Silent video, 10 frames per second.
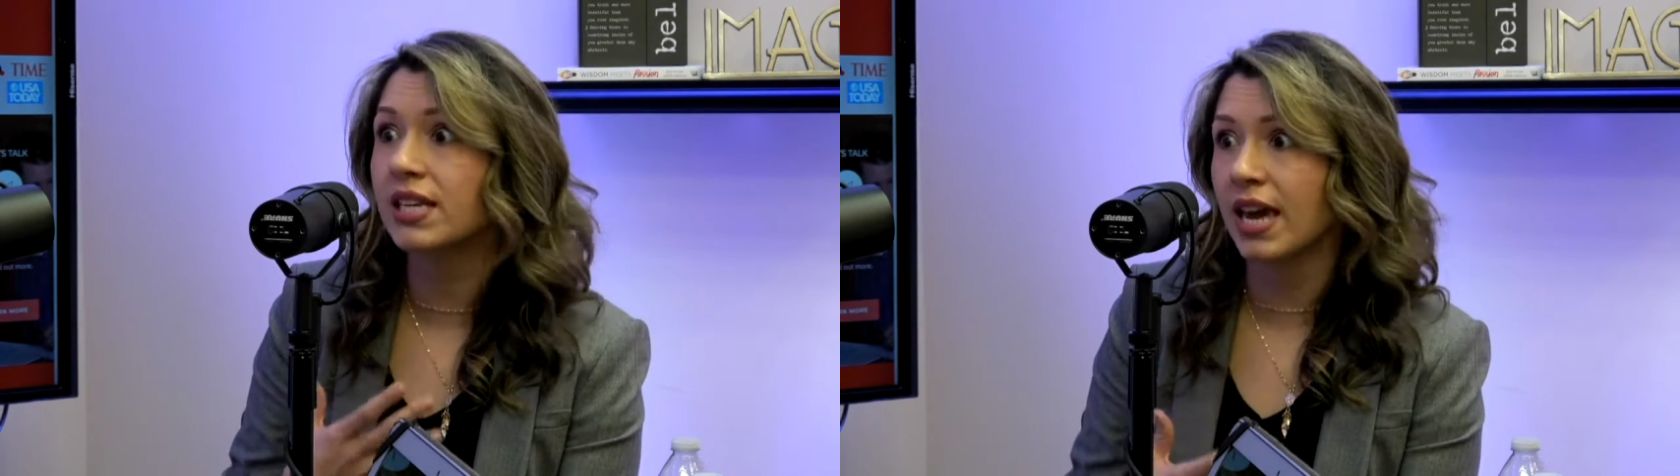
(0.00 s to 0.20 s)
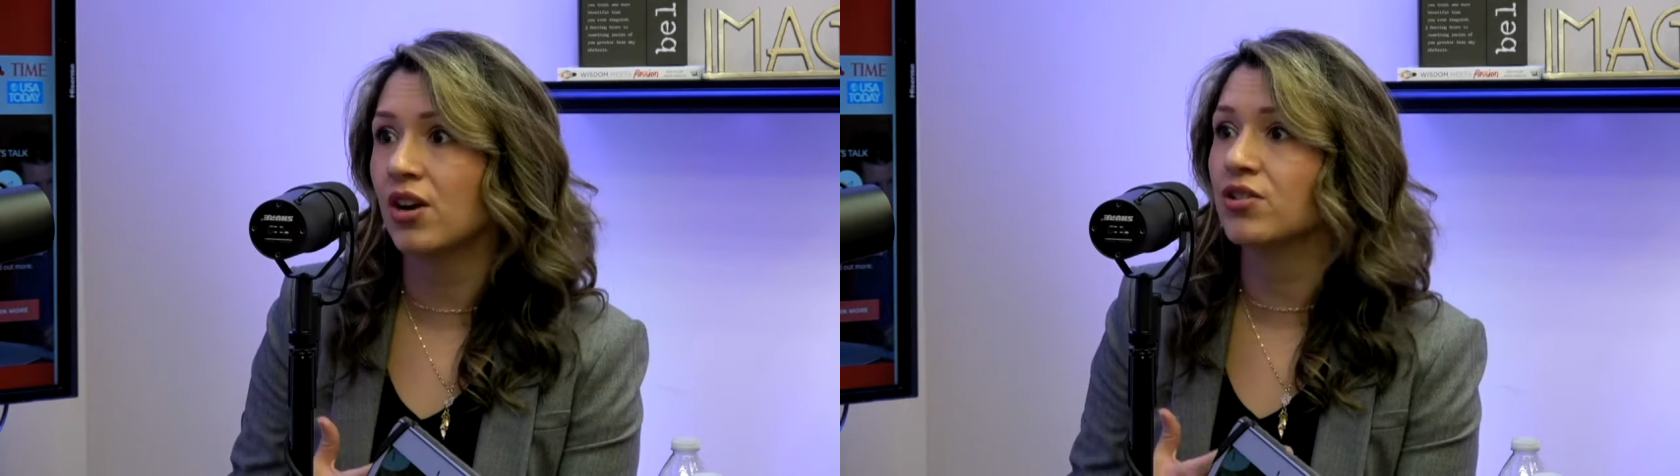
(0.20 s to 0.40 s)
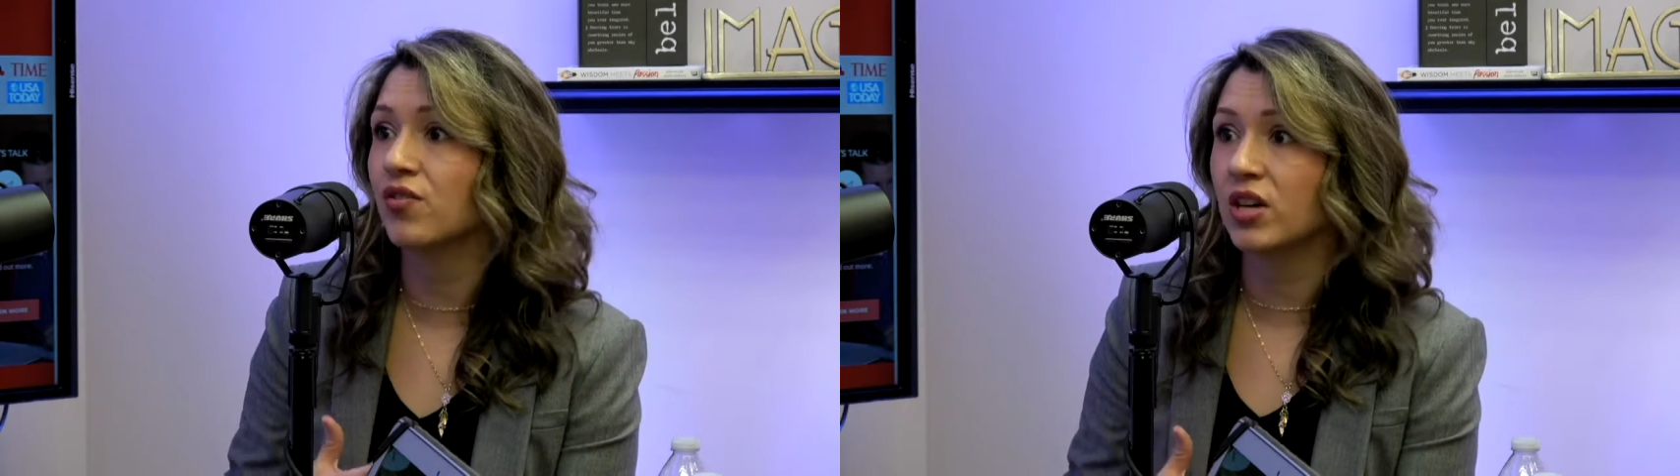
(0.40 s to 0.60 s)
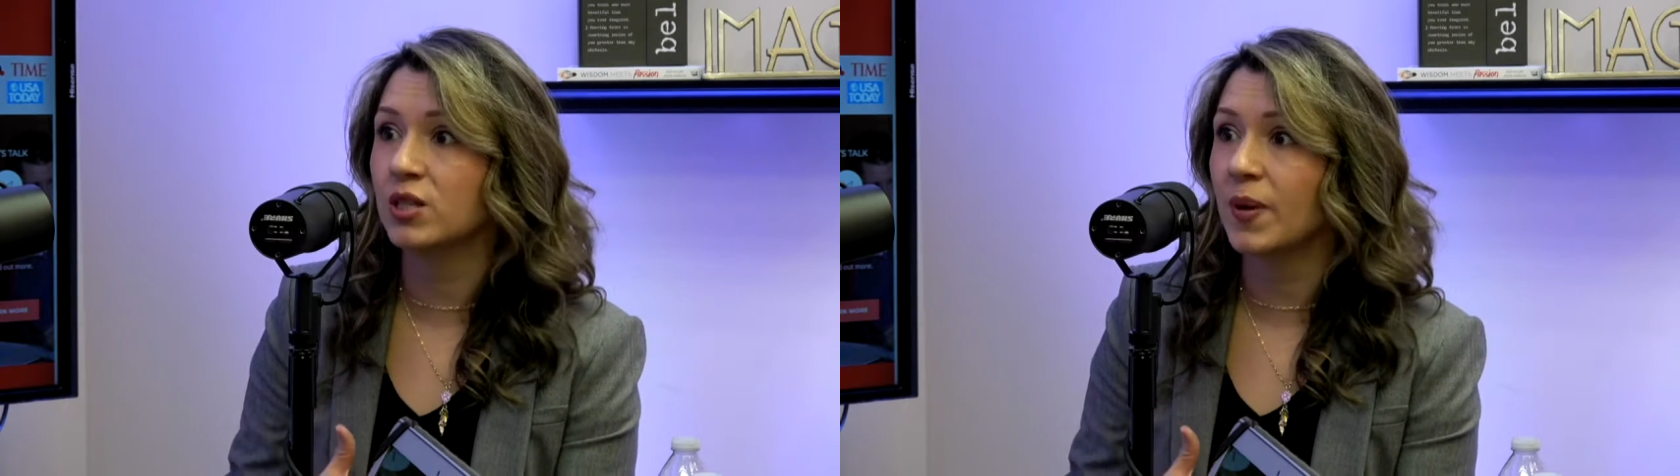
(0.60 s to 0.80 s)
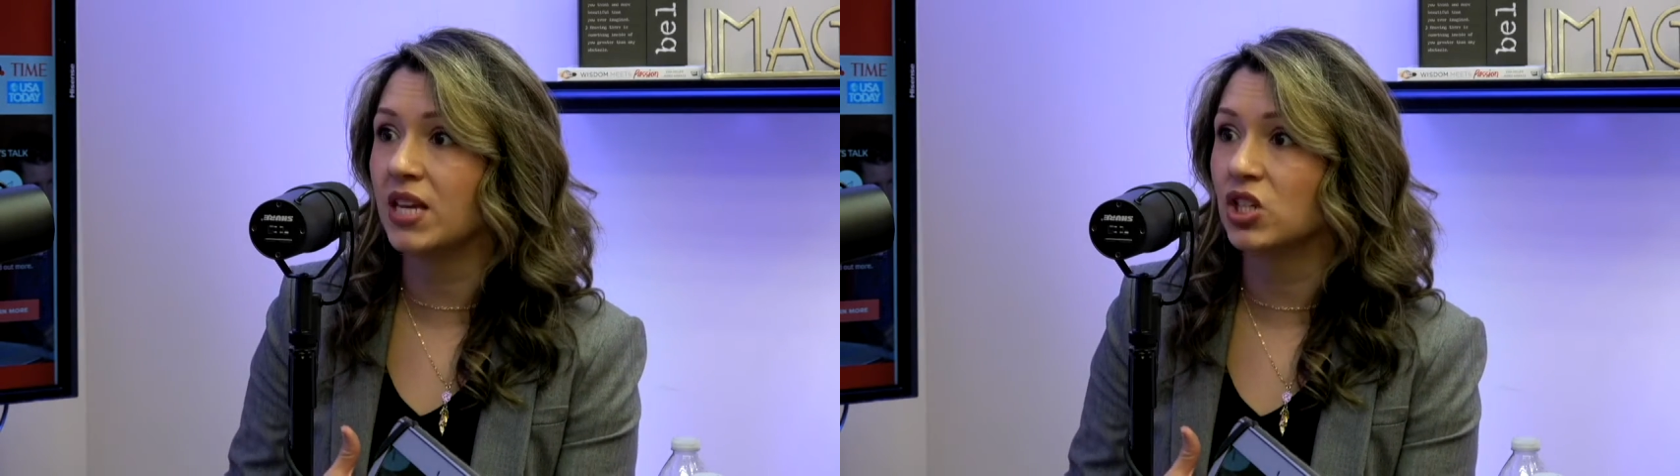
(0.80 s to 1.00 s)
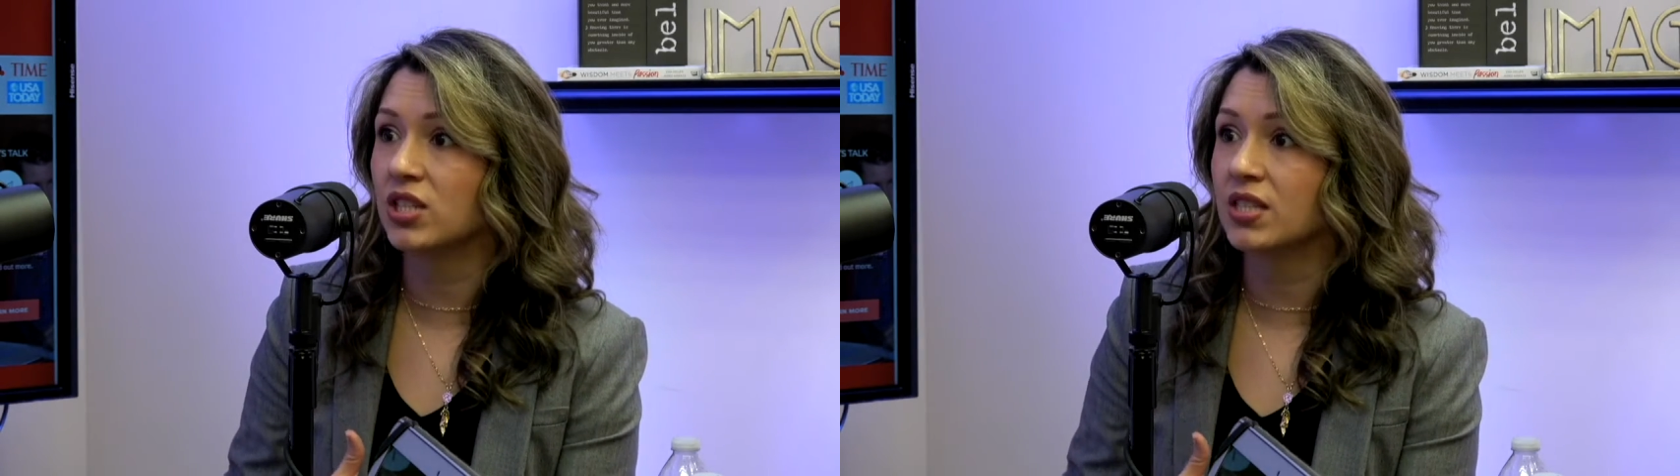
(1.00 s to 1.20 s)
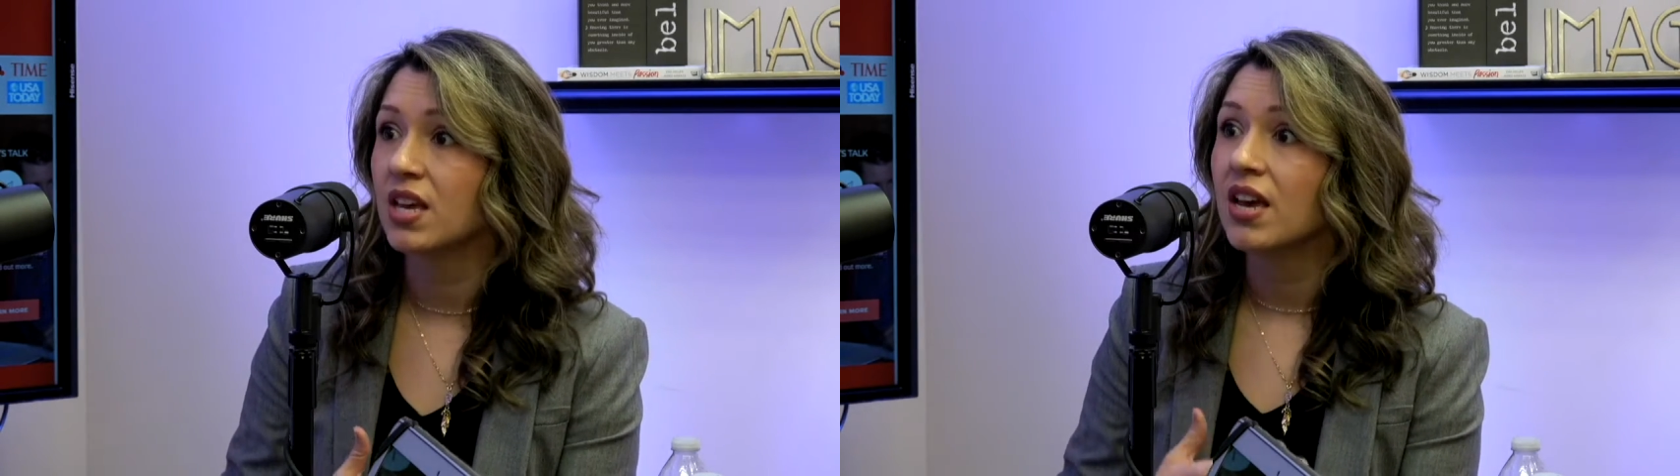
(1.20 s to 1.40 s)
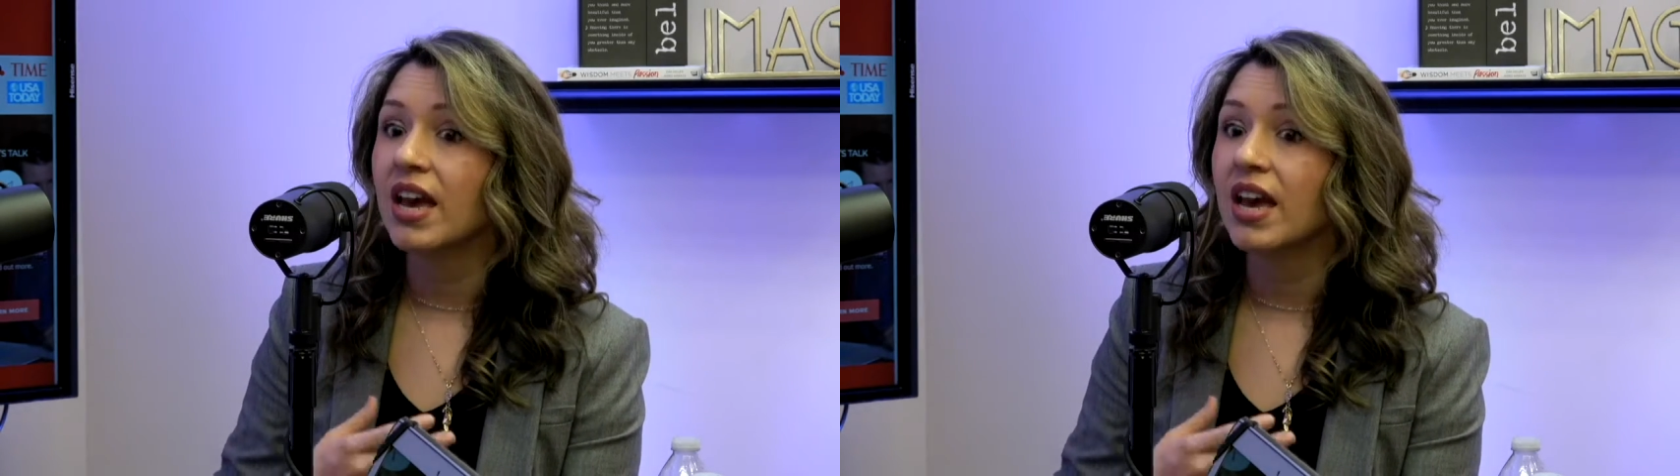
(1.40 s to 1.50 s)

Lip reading: cares for his patients,